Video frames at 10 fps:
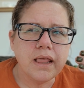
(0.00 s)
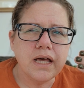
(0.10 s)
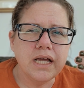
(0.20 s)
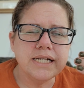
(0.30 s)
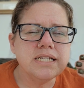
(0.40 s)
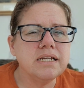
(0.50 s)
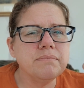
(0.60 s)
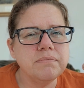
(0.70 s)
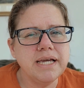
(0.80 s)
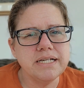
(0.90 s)
it
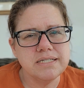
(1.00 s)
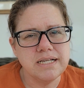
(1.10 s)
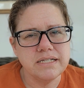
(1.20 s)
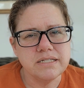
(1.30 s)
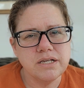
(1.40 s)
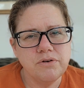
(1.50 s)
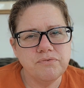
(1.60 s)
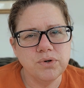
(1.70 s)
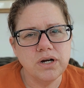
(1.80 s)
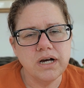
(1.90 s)
didn't make sense
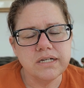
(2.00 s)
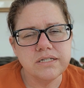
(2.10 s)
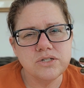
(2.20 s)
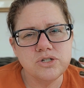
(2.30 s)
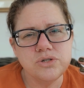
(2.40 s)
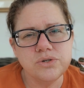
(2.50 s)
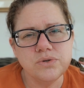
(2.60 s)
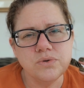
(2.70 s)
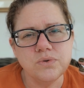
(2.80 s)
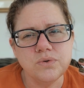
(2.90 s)
for us
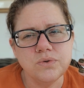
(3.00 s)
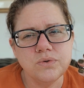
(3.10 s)
to